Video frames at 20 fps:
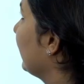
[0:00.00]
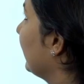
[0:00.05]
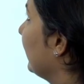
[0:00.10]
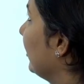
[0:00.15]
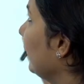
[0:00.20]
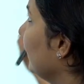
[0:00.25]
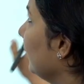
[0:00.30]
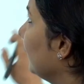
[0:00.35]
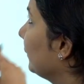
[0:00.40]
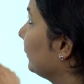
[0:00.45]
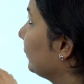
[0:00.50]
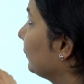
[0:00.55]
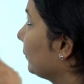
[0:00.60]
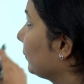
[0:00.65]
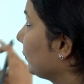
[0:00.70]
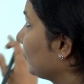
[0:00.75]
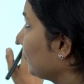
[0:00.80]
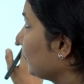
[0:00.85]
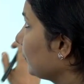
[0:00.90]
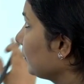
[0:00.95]
see
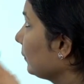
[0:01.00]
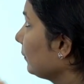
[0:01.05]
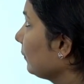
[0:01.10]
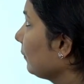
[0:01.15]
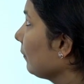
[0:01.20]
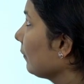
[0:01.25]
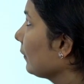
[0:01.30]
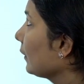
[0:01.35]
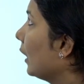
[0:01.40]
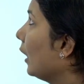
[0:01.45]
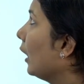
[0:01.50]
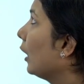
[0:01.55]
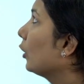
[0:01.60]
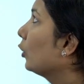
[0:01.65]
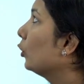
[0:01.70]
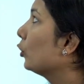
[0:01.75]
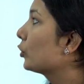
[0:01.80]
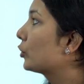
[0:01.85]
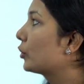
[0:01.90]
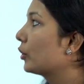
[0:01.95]
a
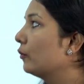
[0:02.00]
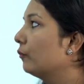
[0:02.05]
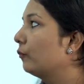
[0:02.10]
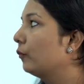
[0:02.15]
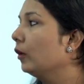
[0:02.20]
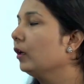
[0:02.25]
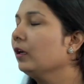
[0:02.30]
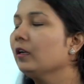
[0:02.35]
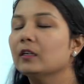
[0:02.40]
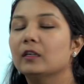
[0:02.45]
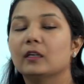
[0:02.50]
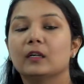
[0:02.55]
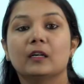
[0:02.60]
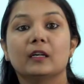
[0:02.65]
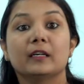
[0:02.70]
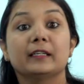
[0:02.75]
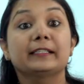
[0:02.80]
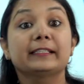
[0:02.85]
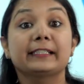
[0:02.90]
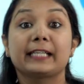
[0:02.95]
question for
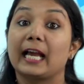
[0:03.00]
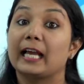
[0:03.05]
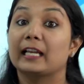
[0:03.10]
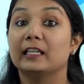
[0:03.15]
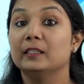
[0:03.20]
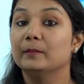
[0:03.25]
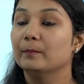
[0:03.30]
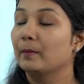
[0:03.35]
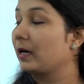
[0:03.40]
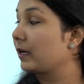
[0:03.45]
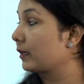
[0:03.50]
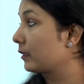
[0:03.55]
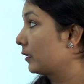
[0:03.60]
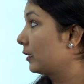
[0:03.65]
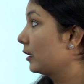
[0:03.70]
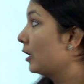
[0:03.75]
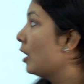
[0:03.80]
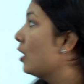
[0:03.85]
tally marks.